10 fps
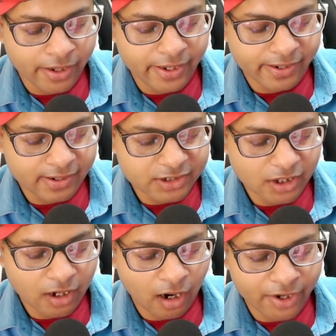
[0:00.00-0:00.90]

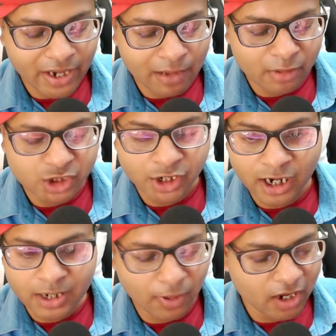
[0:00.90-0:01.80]
increasing her damage
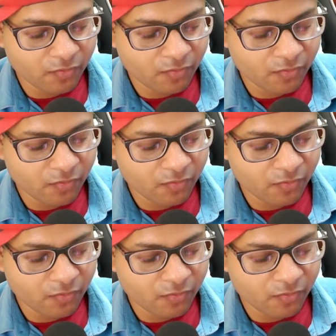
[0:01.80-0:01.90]
dealt by